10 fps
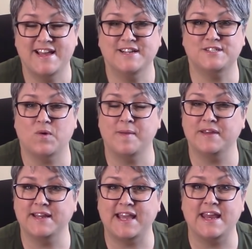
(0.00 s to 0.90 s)
So I'm
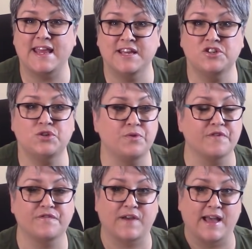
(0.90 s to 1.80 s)
going to get into
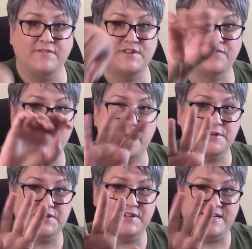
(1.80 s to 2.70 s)
the 5 different
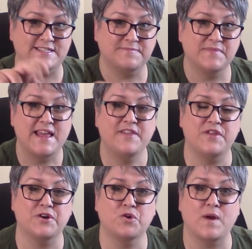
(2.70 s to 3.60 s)
opportunities
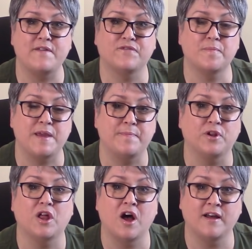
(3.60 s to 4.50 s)
that are great for
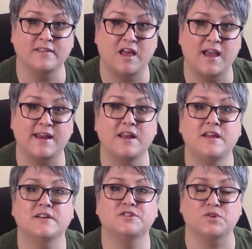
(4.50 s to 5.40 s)
people online
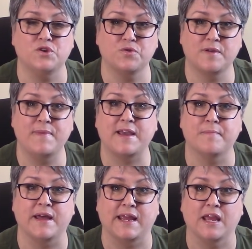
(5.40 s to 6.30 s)
so you can make
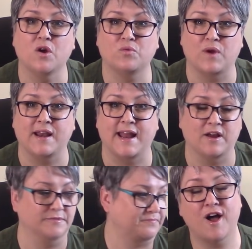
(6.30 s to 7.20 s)
money right
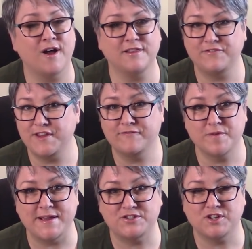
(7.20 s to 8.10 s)
now. All of the
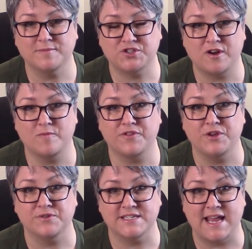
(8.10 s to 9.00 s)
information I'm sharing with
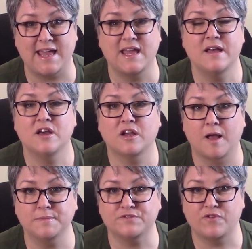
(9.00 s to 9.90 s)
you today
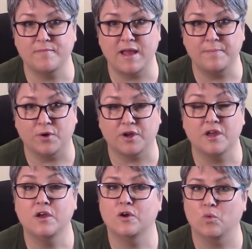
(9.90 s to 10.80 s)
comes from my book,
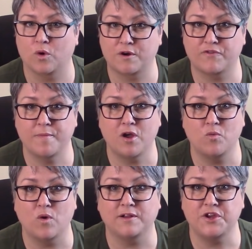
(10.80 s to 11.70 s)
Work From
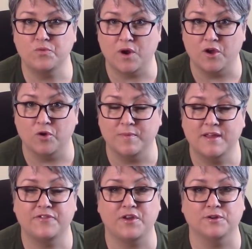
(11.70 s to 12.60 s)
Home While You Roam,
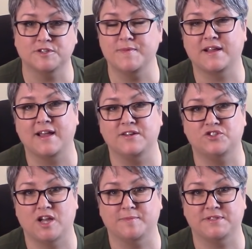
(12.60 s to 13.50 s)
The Ultimate Guide to
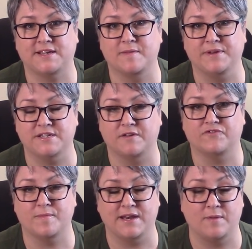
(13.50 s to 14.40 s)
Jobs That Can Be Done
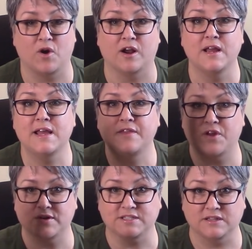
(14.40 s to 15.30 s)
From Anywhere.
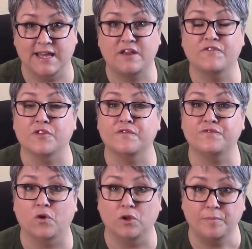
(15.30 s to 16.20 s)
There is a link for the
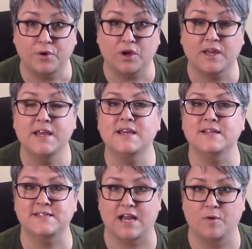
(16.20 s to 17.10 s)
full book
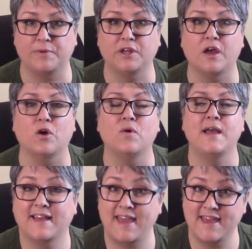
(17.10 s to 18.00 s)
down below.
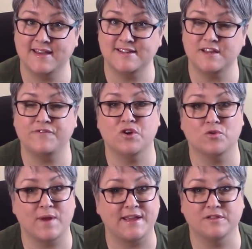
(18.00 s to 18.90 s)
And if you're a
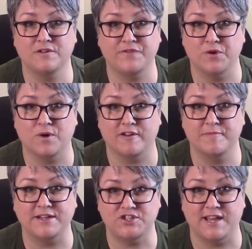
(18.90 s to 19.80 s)
regular viewer of
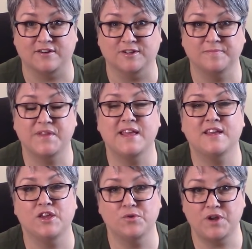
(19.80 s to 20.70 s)
my channel,
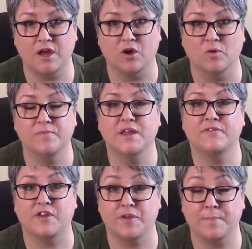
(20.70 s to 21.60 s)
you know
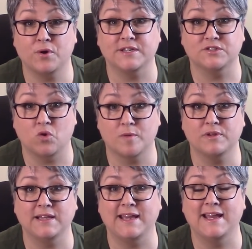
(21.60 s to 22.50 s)
that the book is
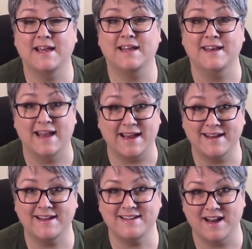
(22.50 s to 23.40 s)
normally
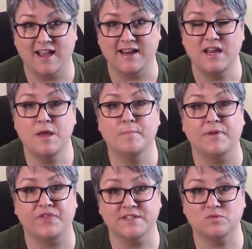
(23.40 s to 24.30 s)
$9.99,
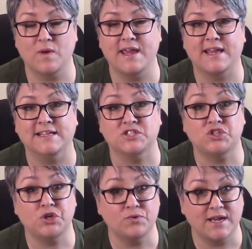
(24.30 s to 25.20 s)
but this week it's
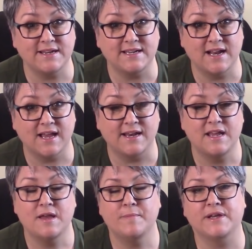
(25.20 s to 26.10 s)
$2.99
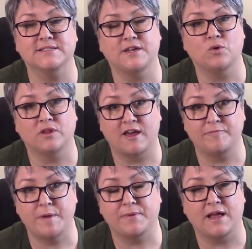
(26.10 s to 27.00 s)
because I know a lot of
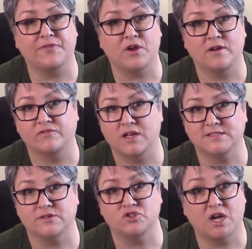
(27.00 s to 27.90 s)
people out there have
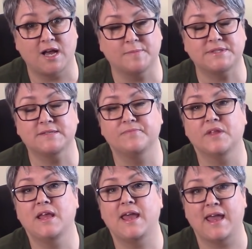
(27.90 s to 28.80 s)
lost their jobs
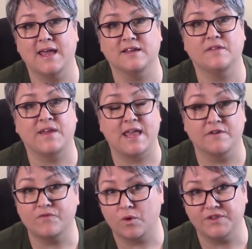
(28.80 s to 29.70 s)
and they can't
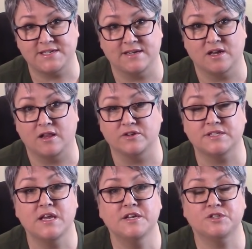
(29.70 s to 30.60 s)
afford the
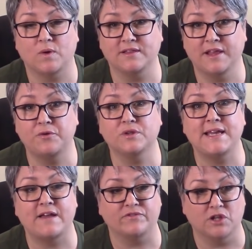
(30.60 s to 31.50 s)
$10. So I
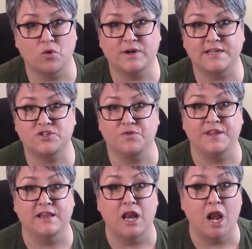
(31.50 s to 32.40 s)
literally have lowered it to
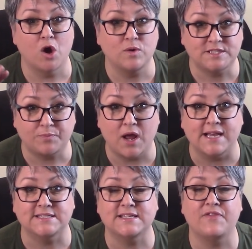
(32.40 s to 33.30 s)
the lowest
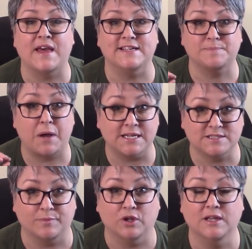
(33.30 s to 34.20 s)
price that is
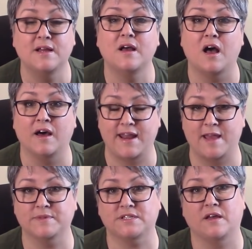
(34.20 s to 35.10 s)
possible on
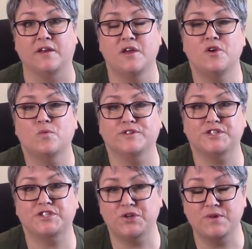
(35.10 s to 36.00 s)
Amazon, which
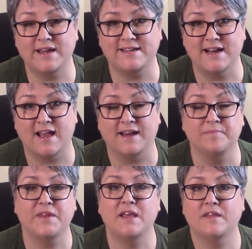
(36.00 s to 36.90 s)
is $2.99.
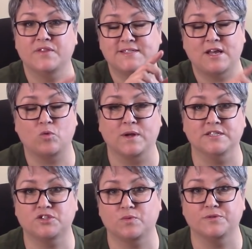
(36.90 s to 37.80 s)
The sale
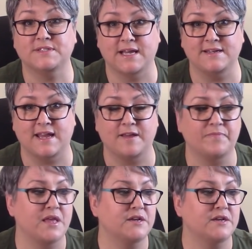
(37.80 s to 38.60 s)
runs through Sunday.